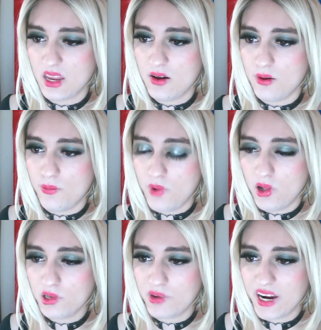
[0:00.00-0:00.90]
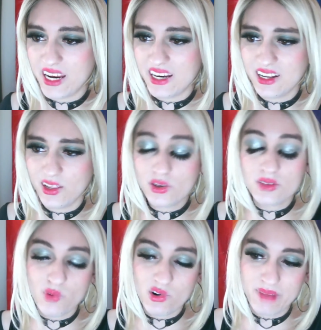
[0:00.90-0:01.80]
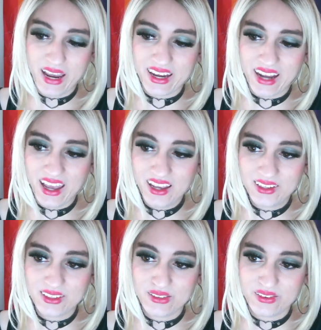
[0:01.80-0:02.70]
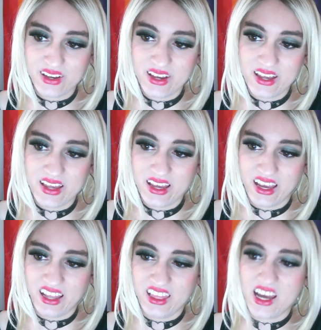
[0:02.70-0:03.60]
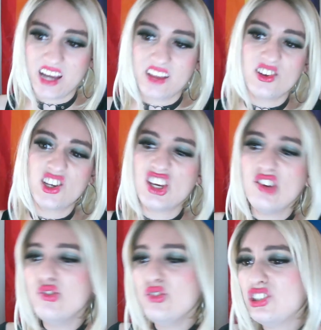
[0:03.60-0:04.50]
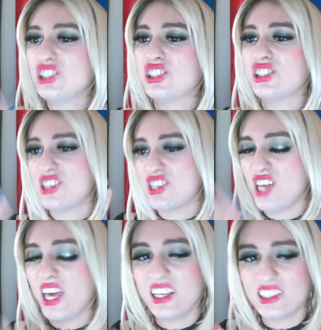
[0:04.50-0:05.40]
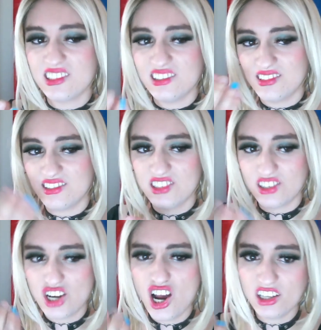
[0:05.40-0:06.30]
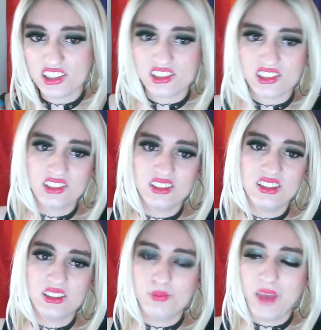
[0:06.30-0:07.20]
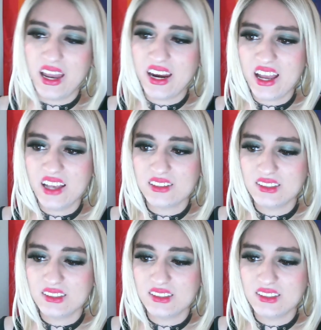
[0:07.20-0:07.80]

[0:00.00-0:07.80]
Walrein looks more badass. I like the huge things, the tusks. It's badass.